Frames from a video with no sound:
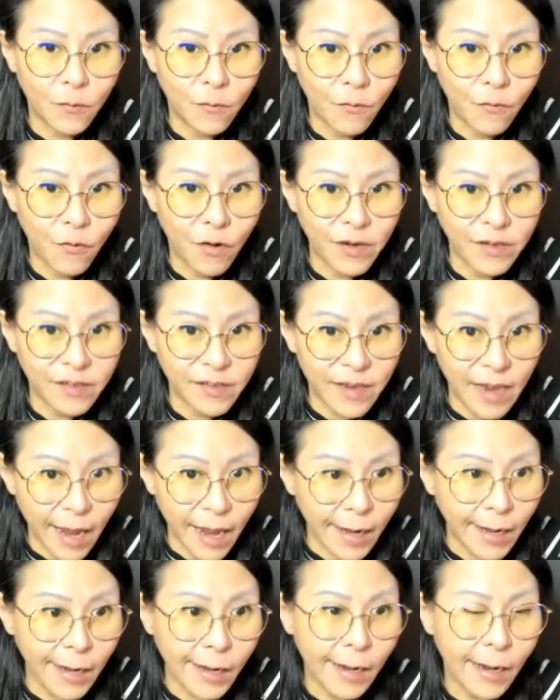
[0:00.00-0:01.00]

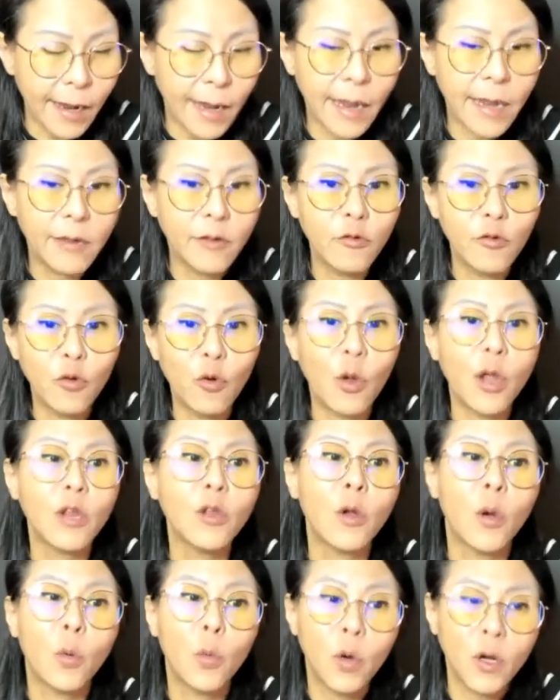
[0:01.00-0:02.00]
resign and you don't want
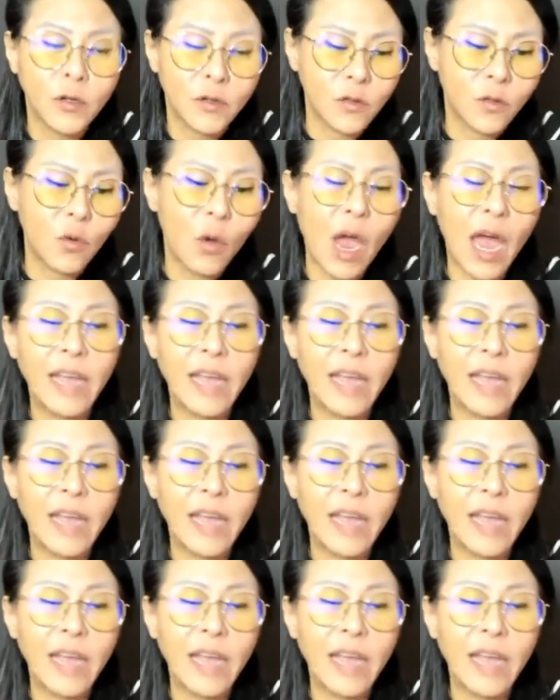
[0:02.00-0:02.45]
your work so